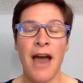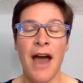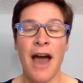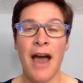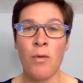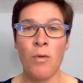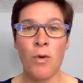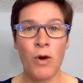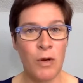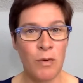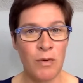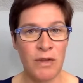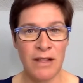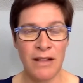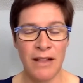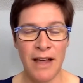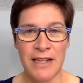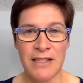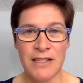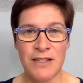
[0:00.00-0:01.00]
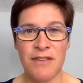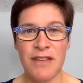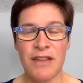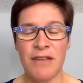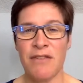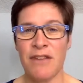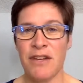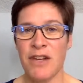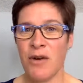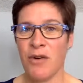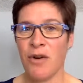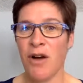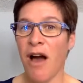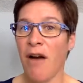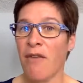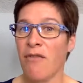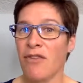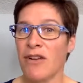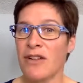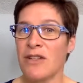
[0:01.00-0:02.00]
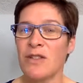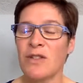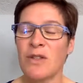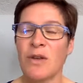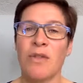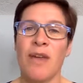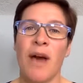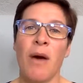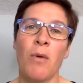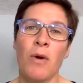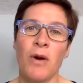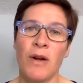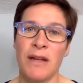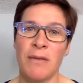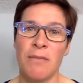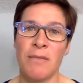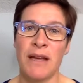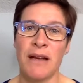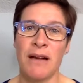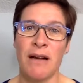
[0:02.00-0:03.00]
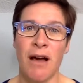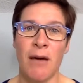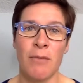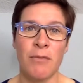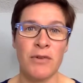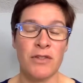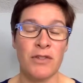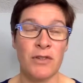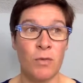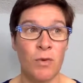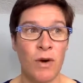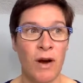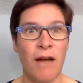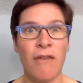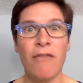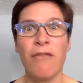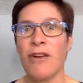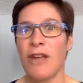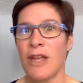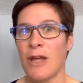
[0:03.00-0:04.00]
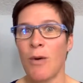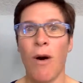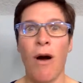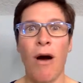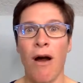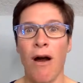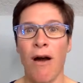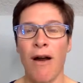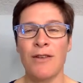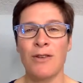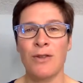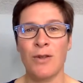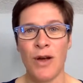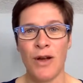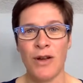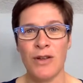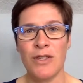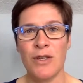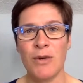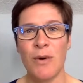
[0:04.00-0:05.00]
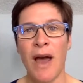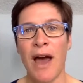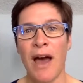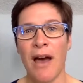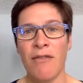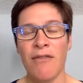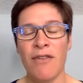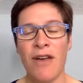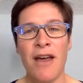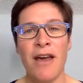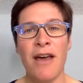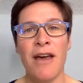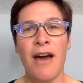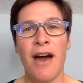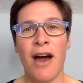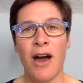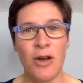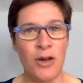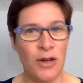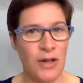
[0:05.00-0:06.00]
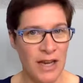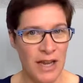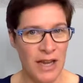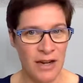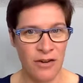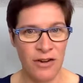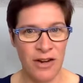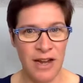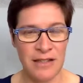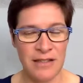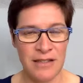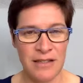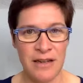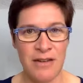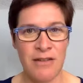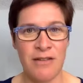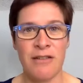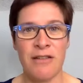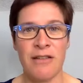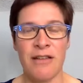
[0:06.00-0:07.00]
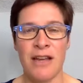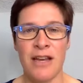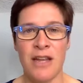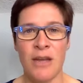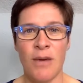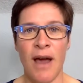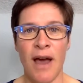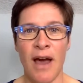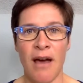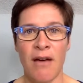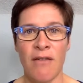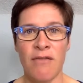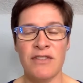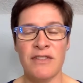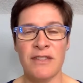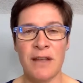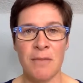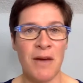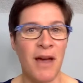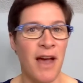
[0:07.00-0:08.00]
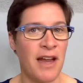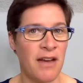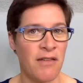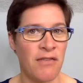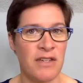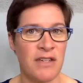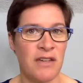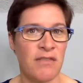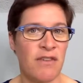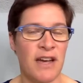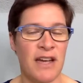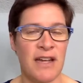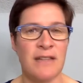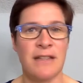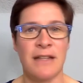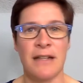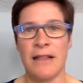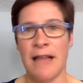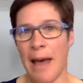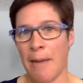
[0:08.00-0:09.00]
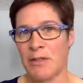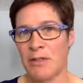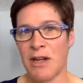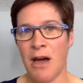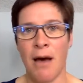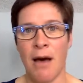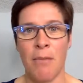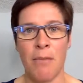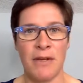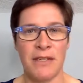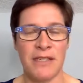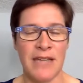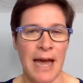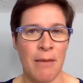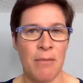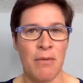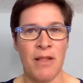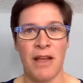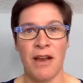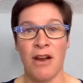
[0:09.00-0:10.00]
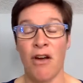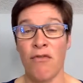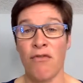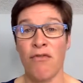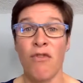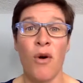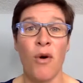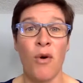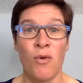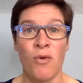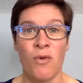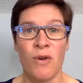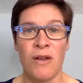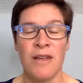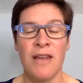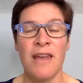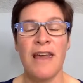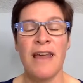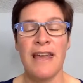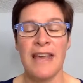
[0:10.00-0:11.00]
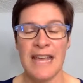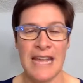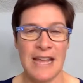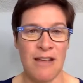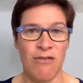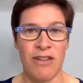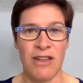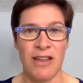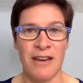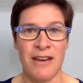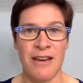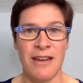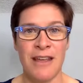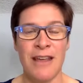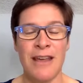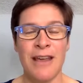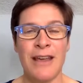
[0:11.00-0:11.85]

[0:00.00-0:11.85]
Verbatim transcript: I work with clients via video conference so that work can be accomplished wherever you are, as long as you have a good internet signal and you have some kind of a device, a laptop, a tablet, a phone even.